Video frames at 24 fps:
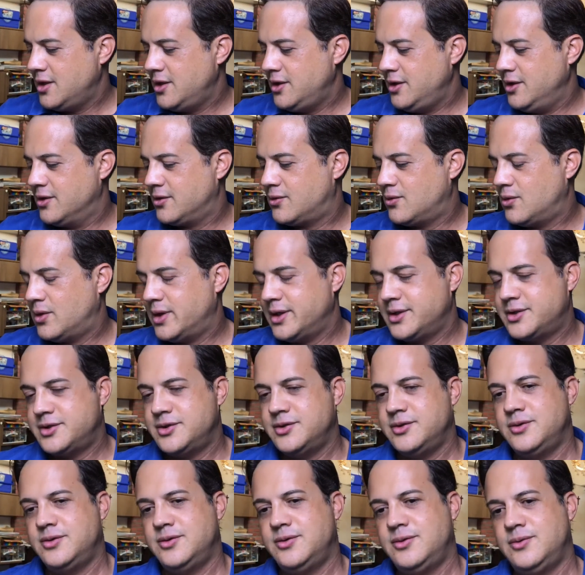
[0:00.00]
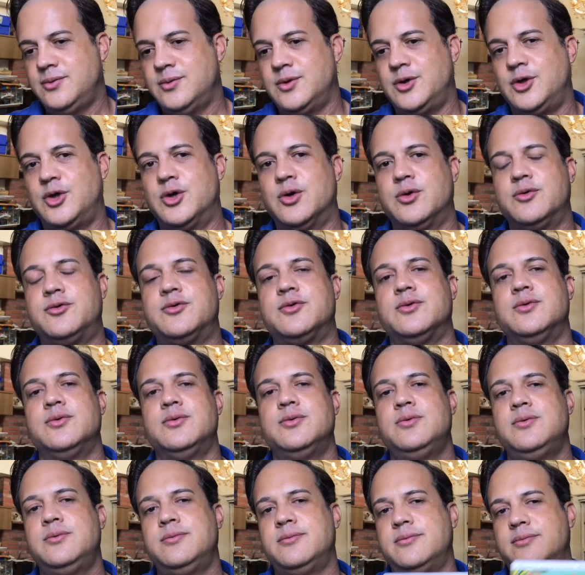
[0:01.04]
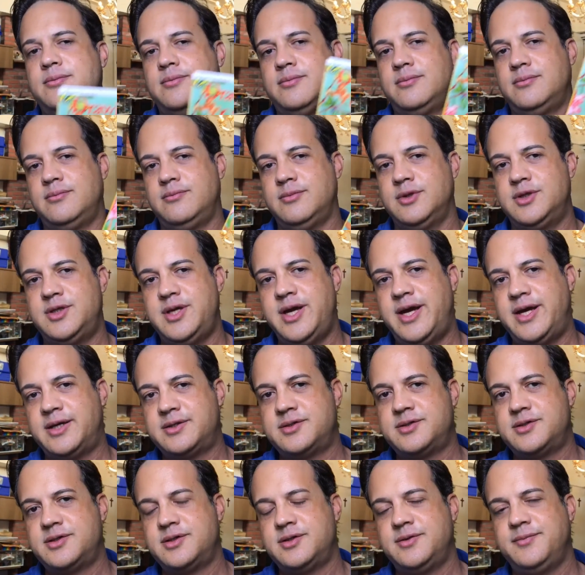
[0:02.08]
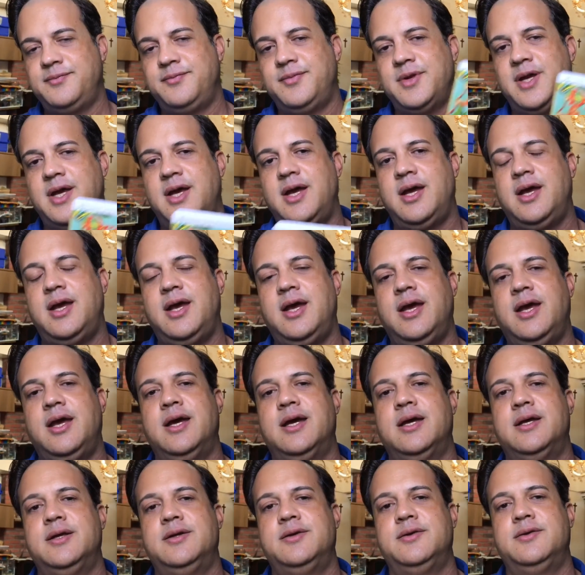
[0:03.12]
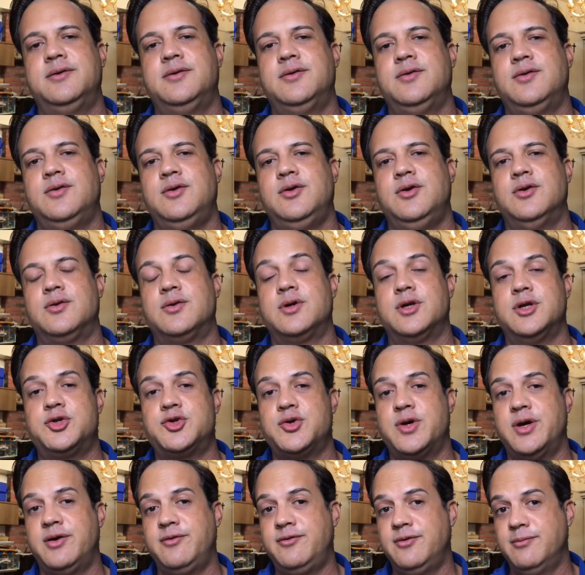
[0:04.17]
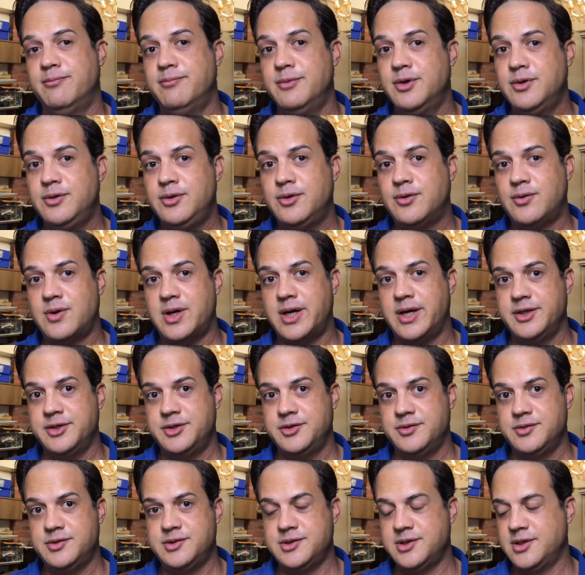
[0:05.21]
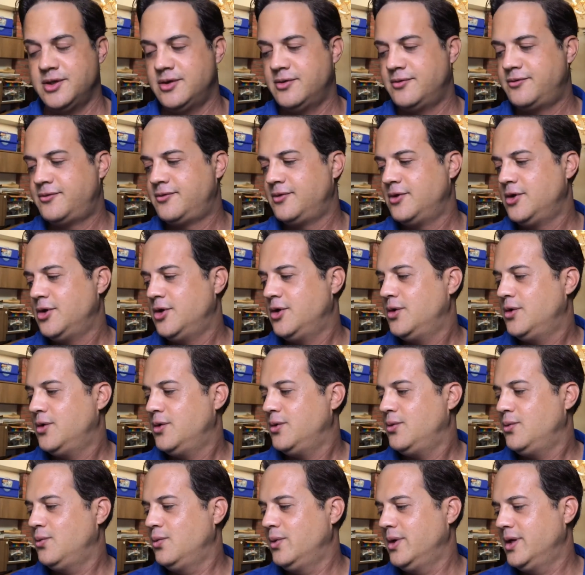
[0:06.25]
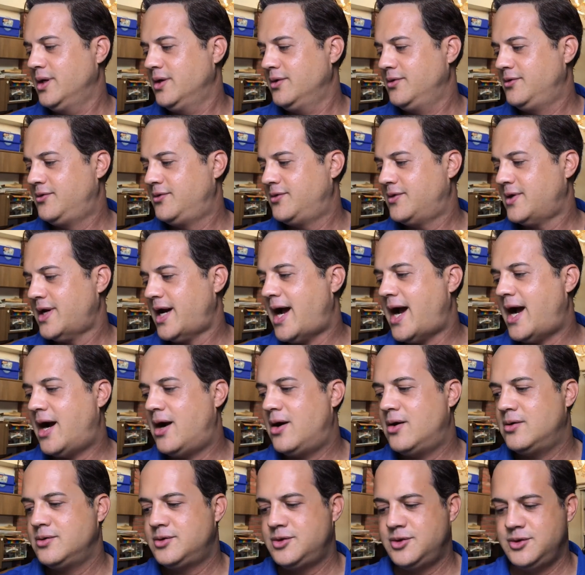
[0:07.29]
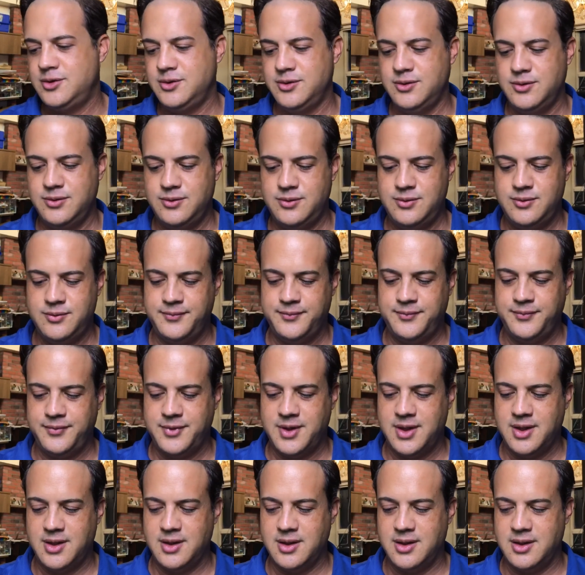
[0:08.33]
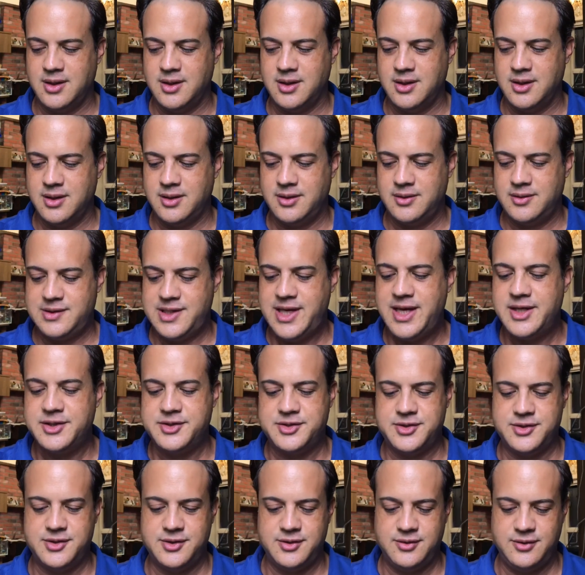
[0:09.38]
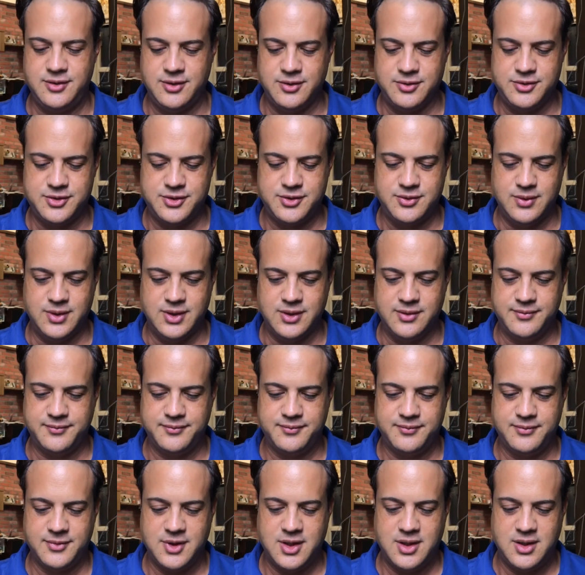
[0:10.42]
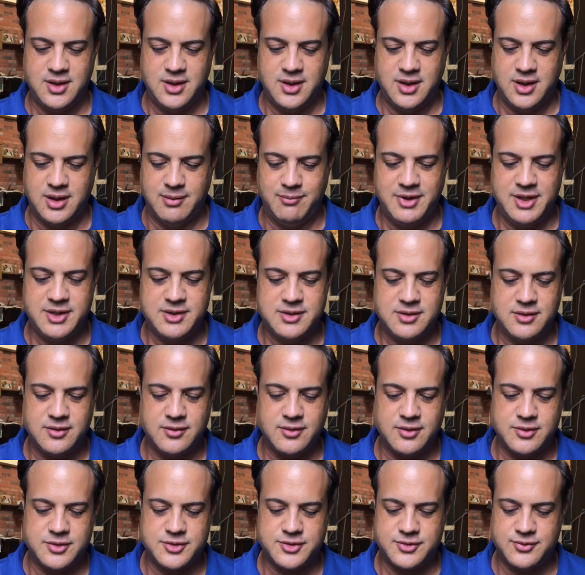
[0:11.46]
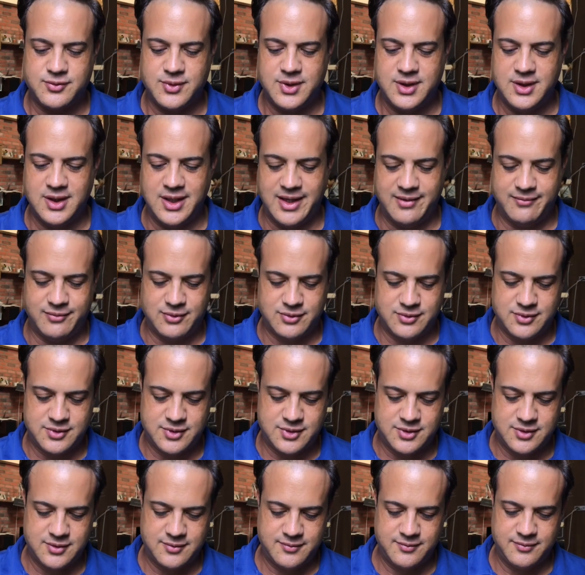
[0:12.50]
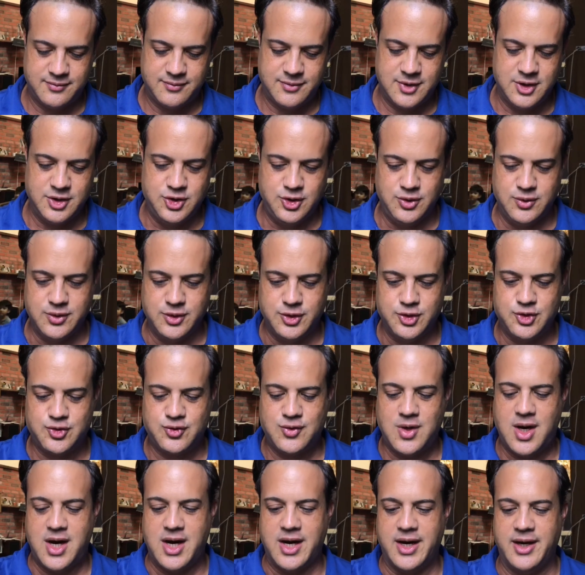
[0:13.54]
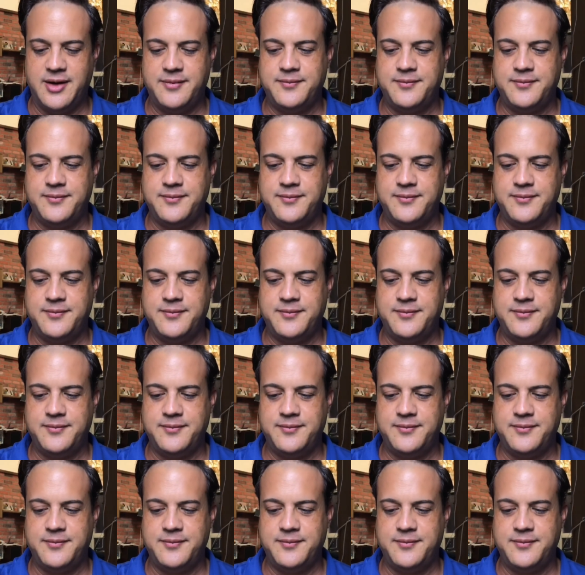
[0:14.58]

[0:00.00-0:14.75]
you're going to go through the text and you're going to try and familiarize yourself with how to test your student. And basically there's 3 levels that you can try.